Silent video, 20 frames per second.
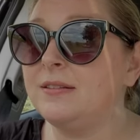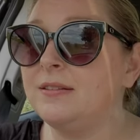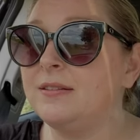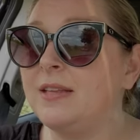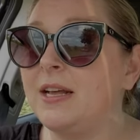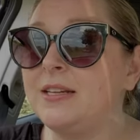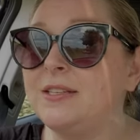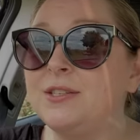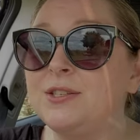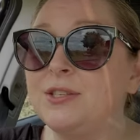
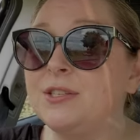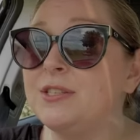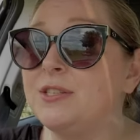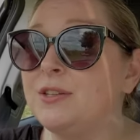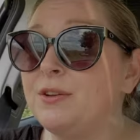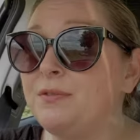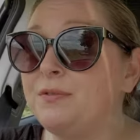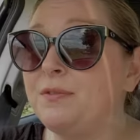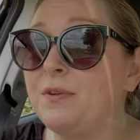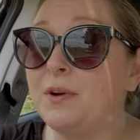that's just
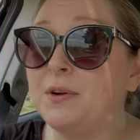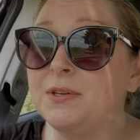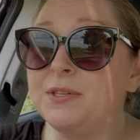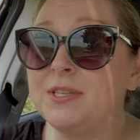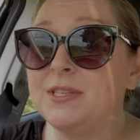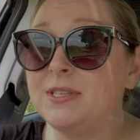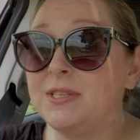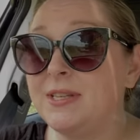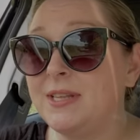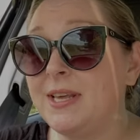the
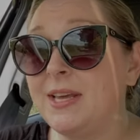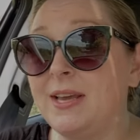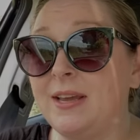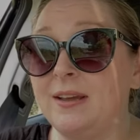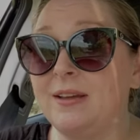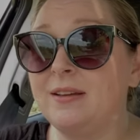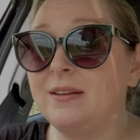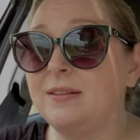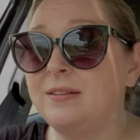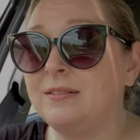first thing.
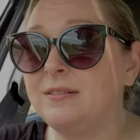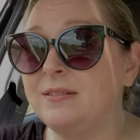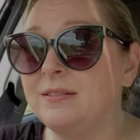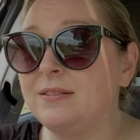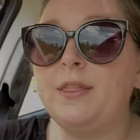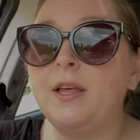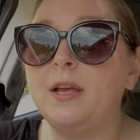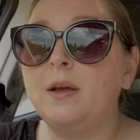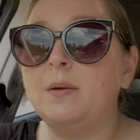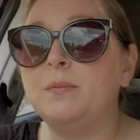I
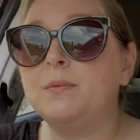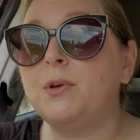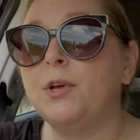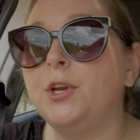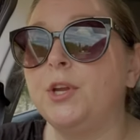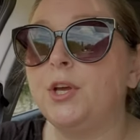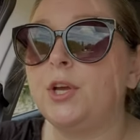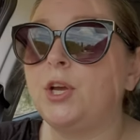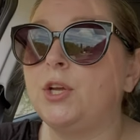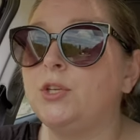think I'm
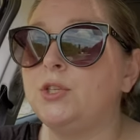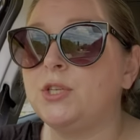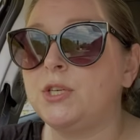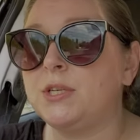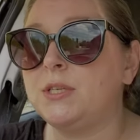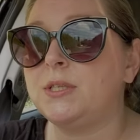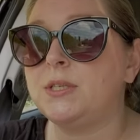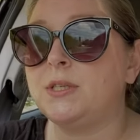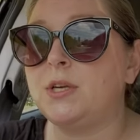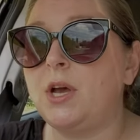gonna
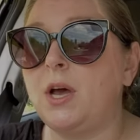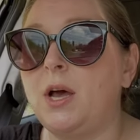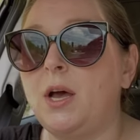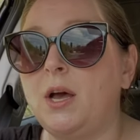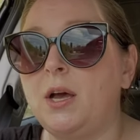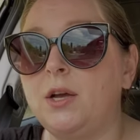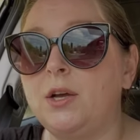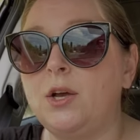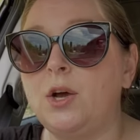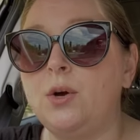just
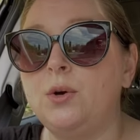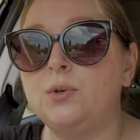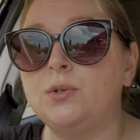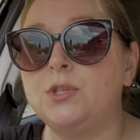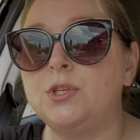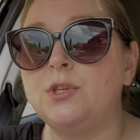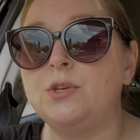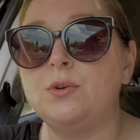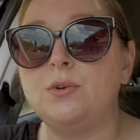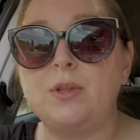uh, go
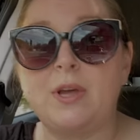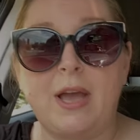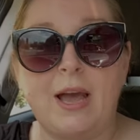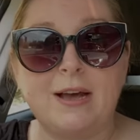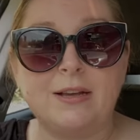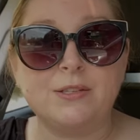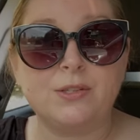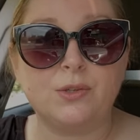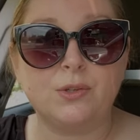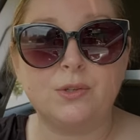to the
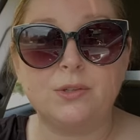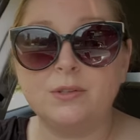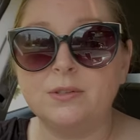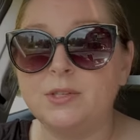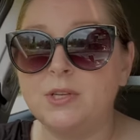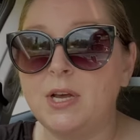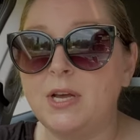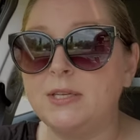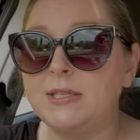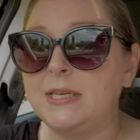castle,
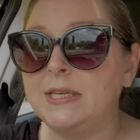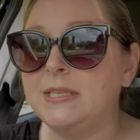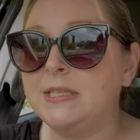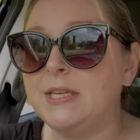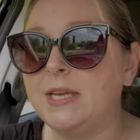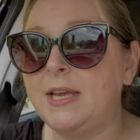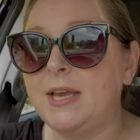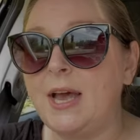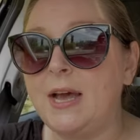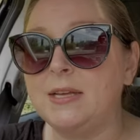to
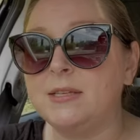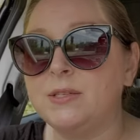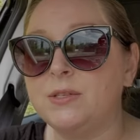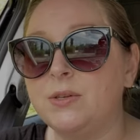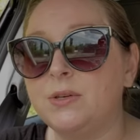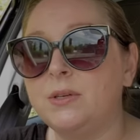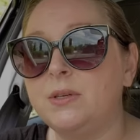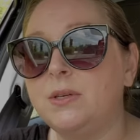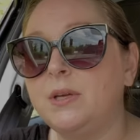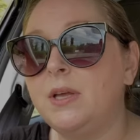Huntington Castle,